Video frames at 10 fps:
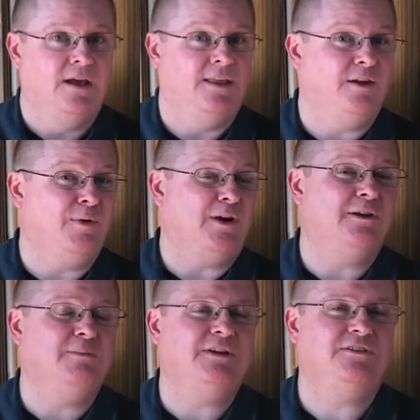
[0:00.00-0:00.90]
And then we
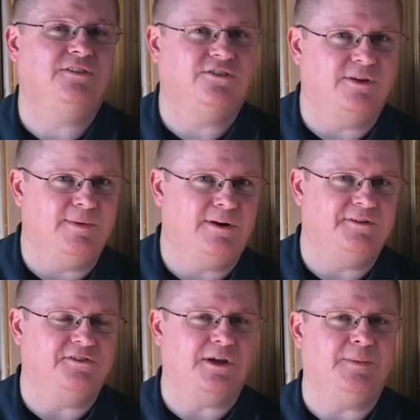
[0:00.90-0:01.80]
already mentioned the seminar
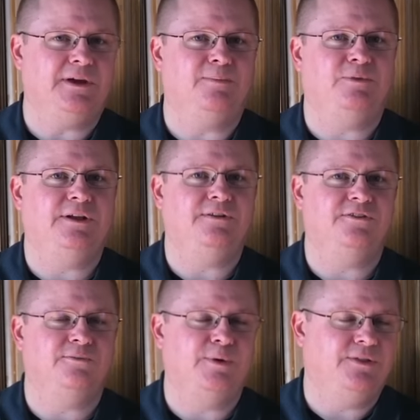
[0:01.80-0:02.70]
that's coming up later
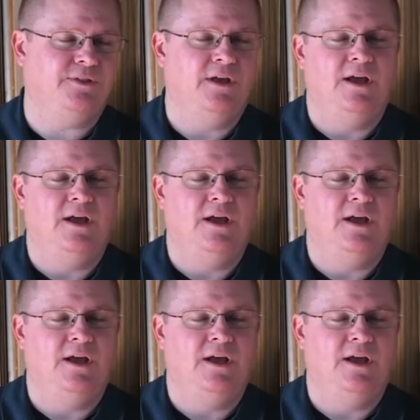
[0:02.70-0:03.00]
this month